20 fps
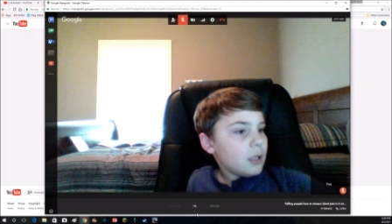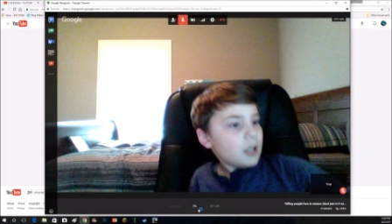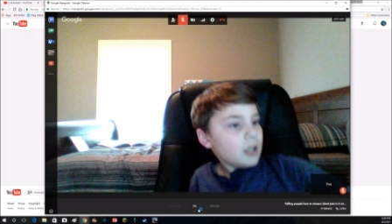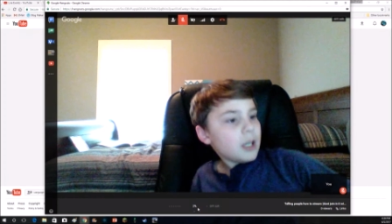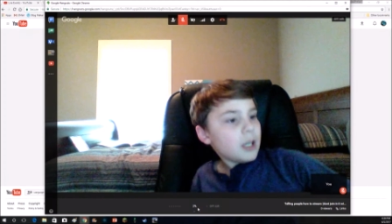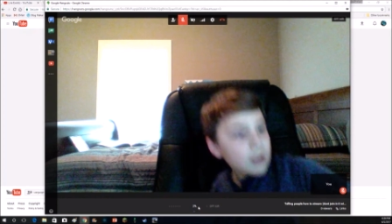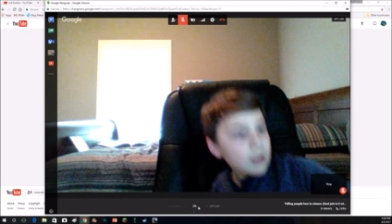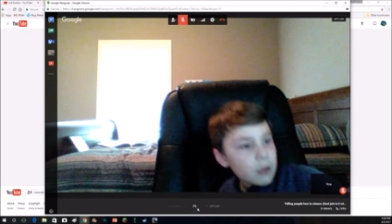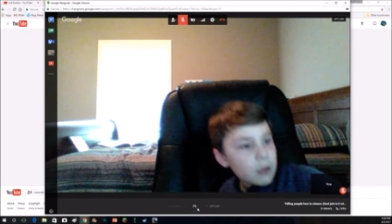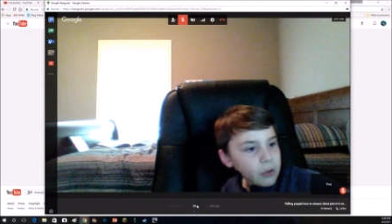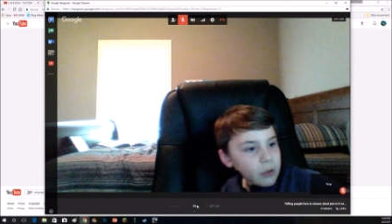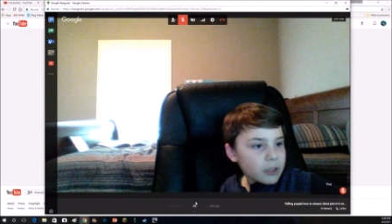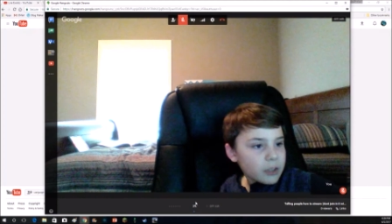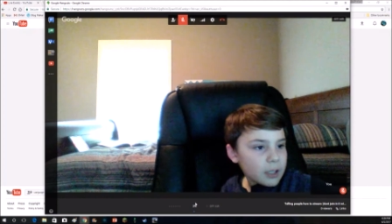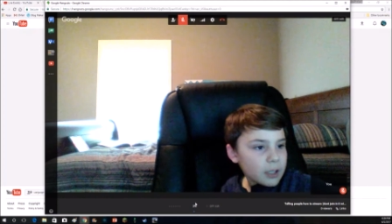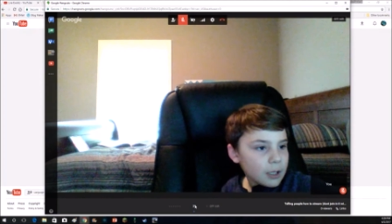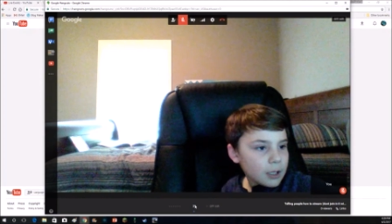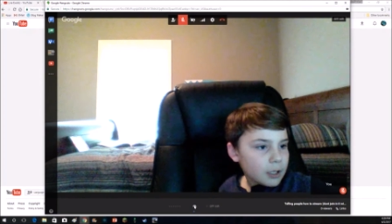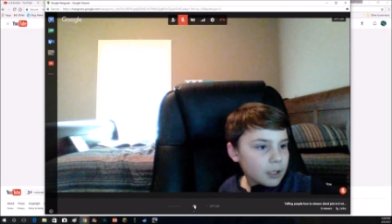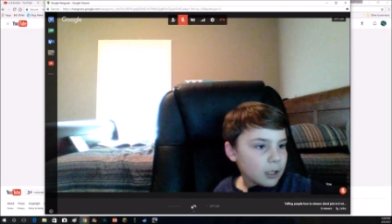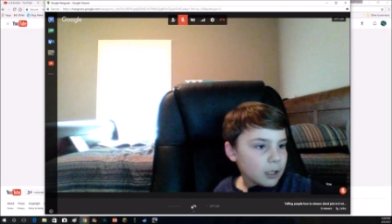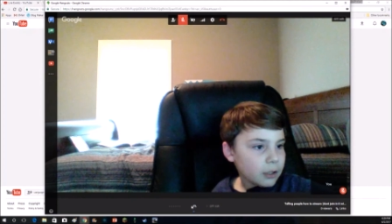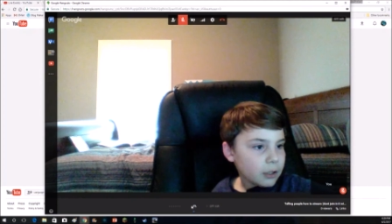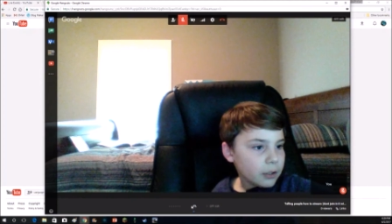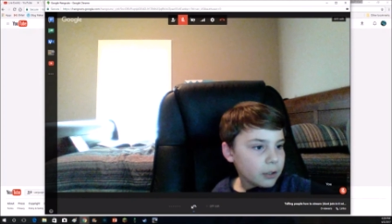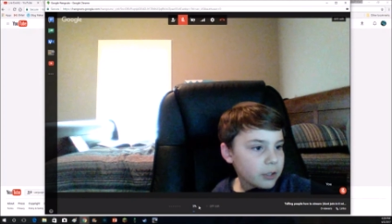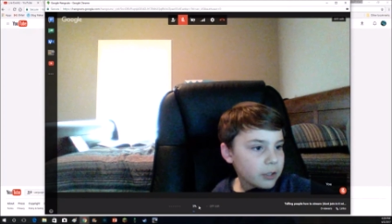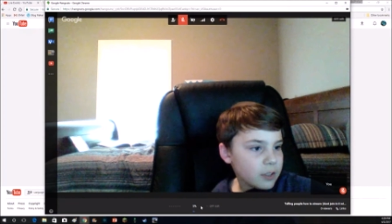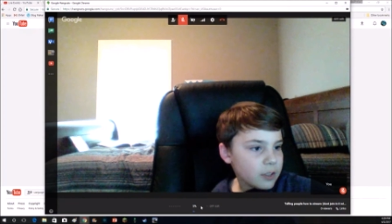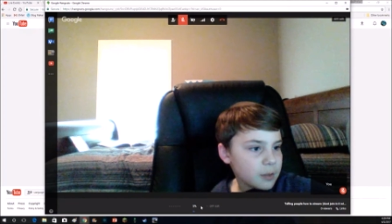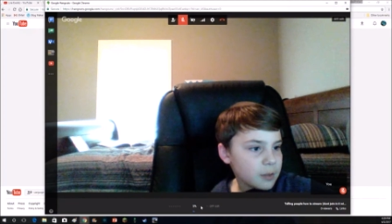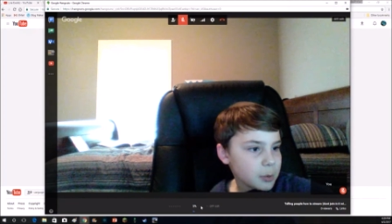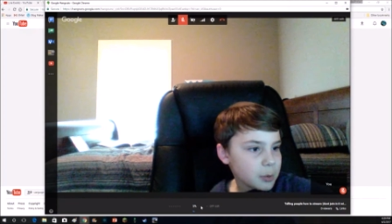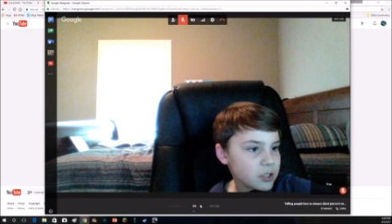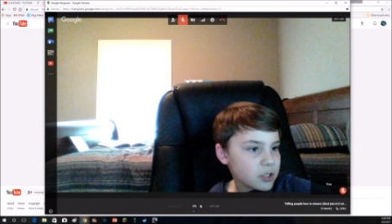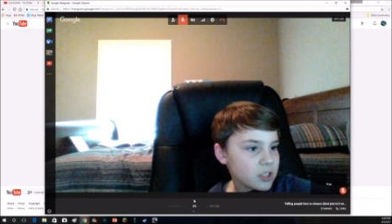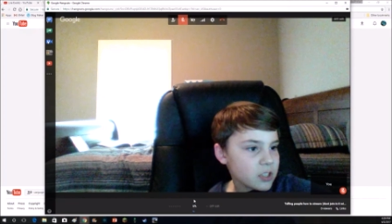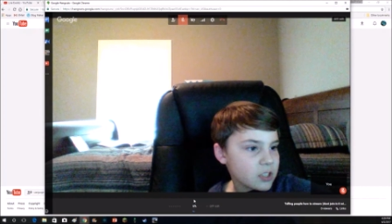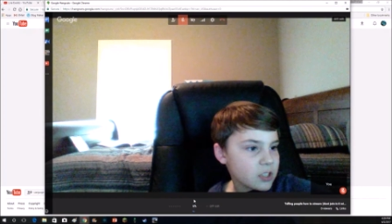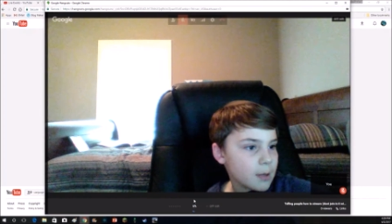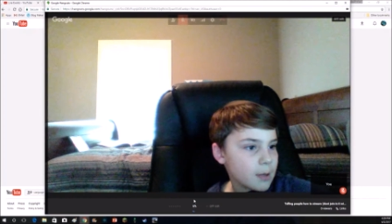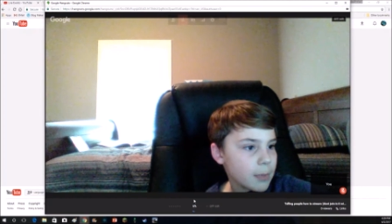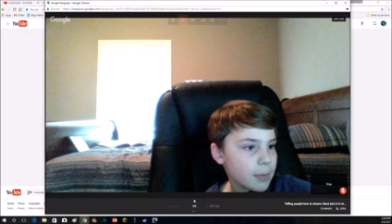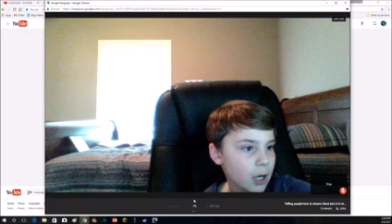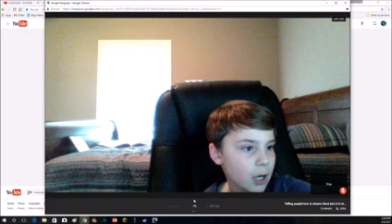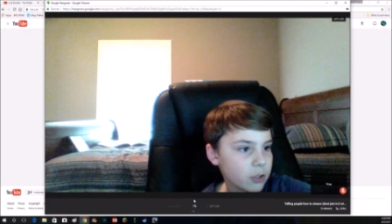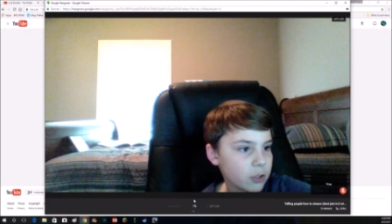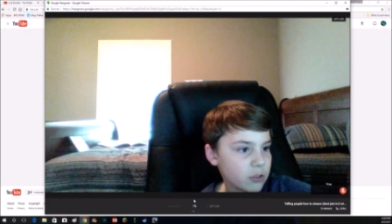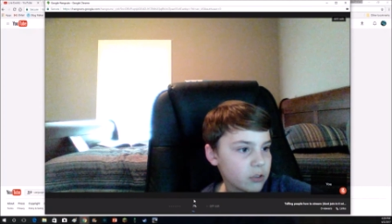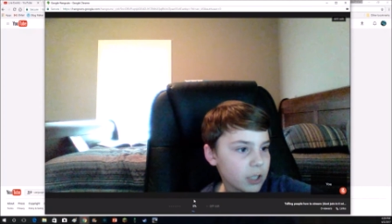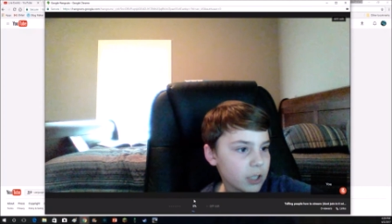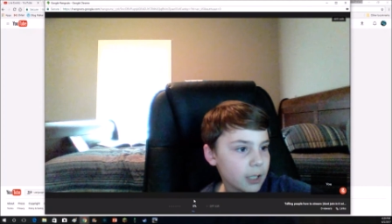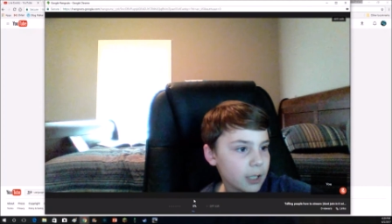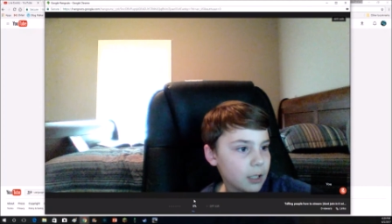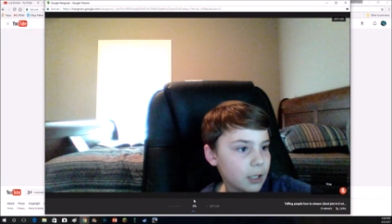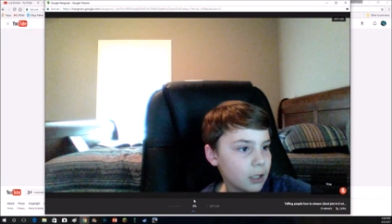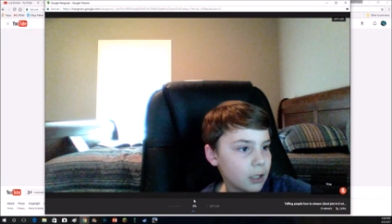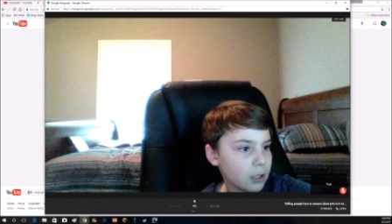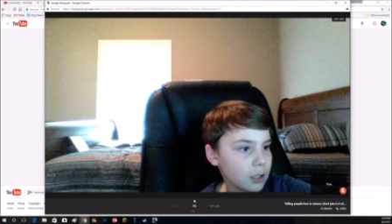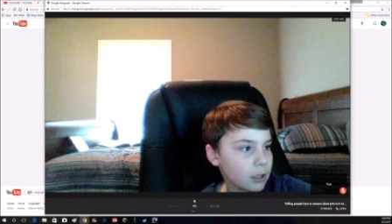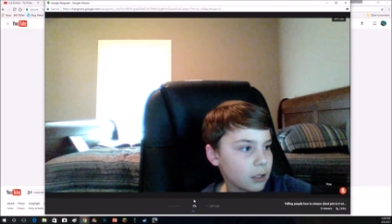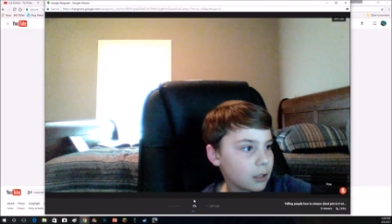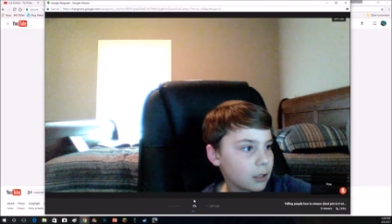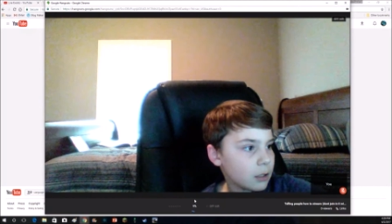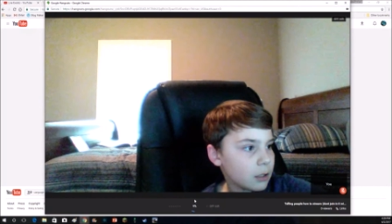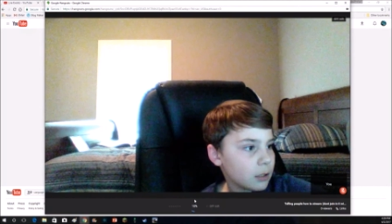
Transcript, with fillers: and it'll say all these percent bars right here